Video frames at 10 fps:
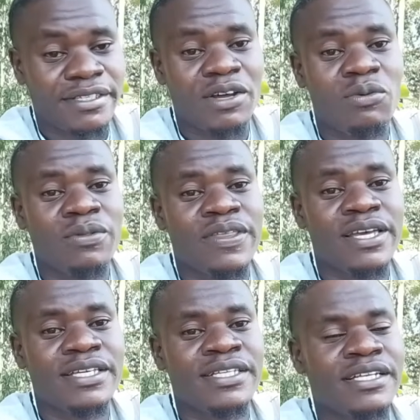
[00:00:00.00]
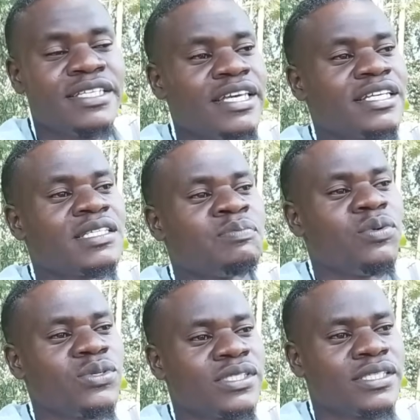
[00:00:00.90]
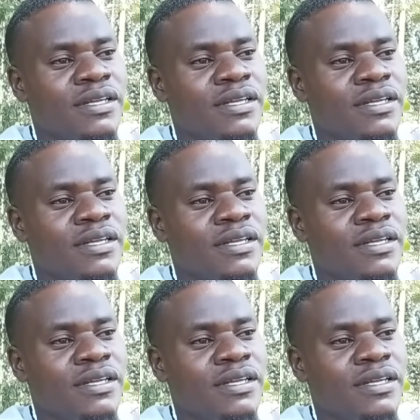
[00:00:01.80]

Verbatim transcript: the good thing is that he exposed.